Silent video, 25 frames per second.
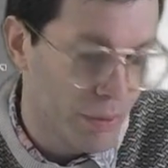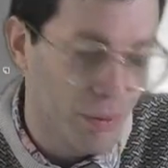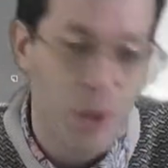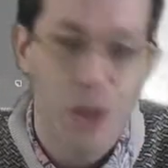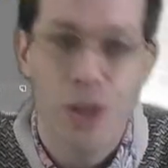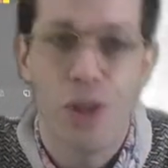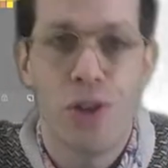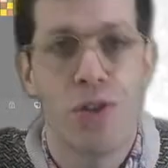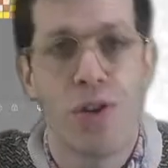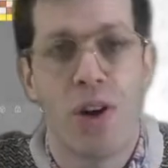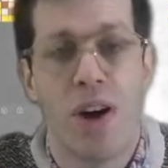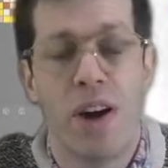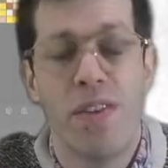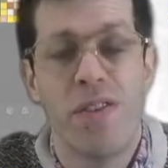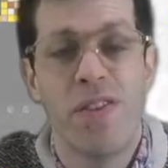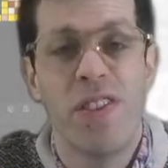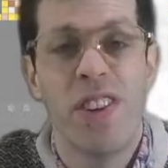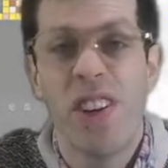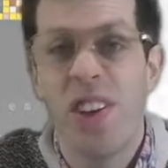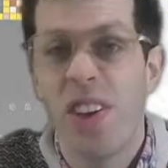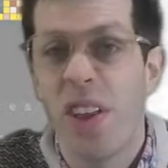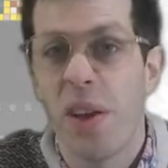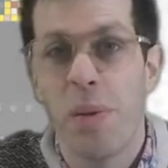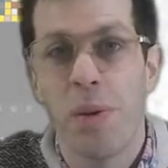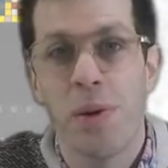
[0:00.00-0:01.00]
when you try and
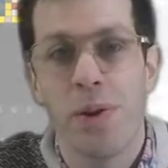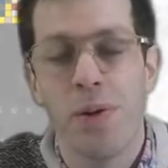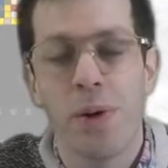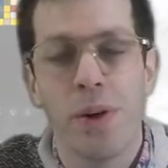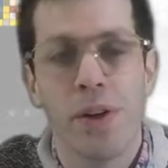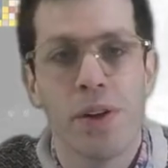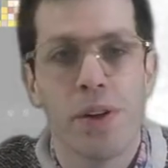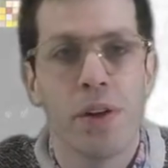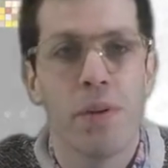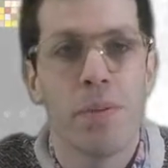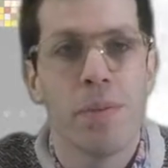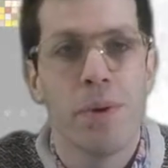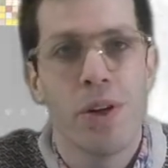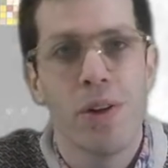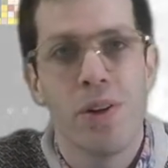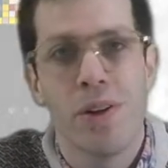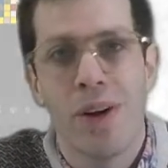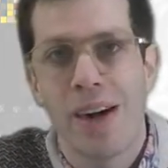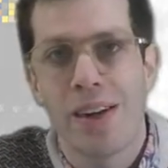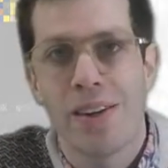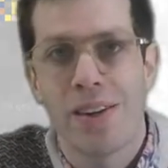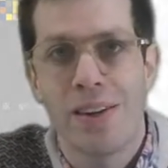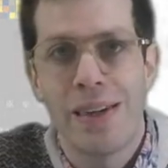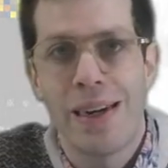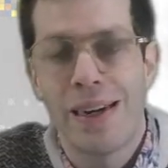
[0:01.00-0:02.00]
view them as well, the computer
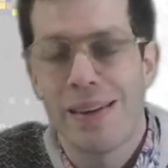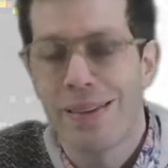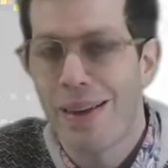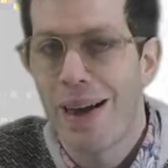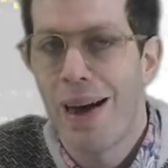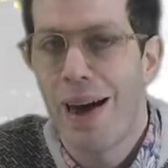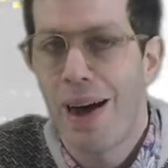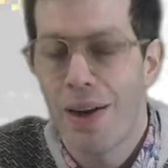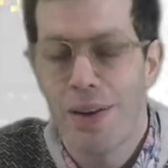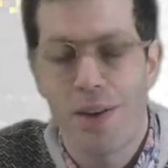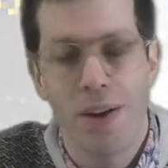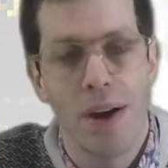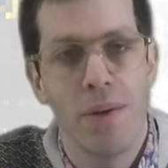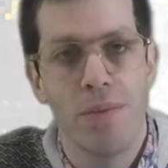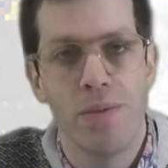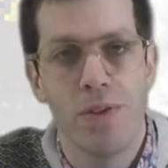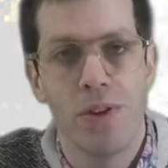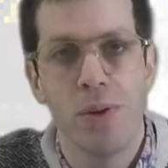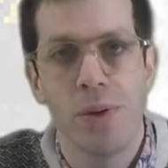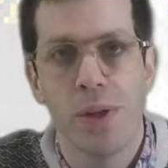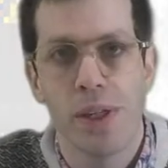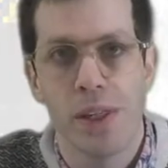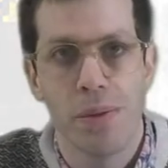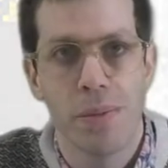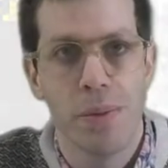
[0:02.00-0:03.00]
actually has a hard time
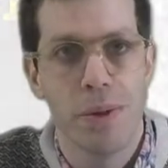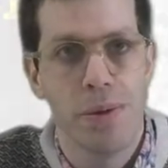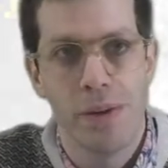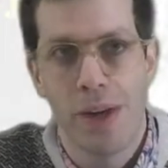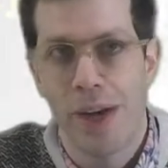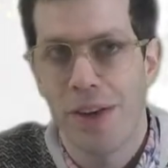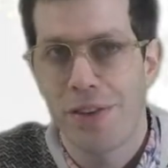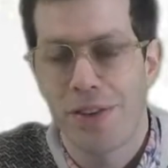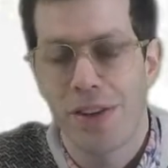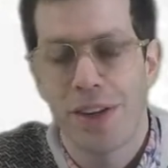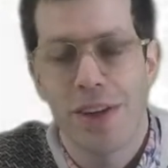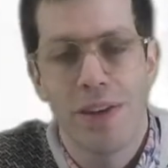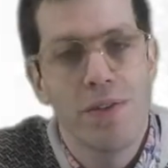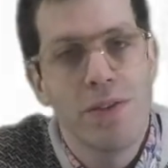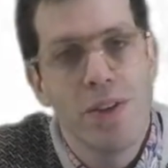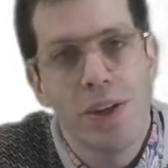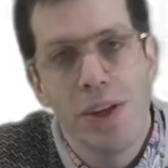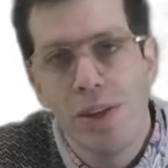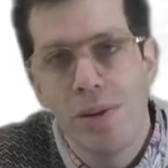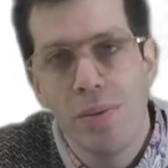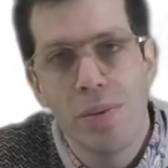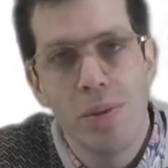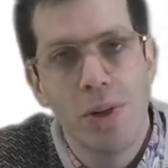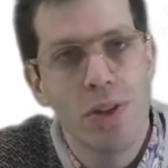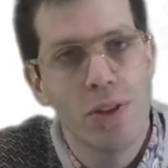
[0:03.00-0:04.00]
viewing them and has to
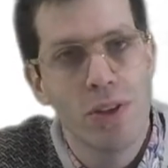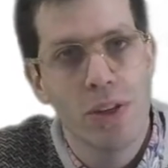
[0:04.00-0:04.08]
convert them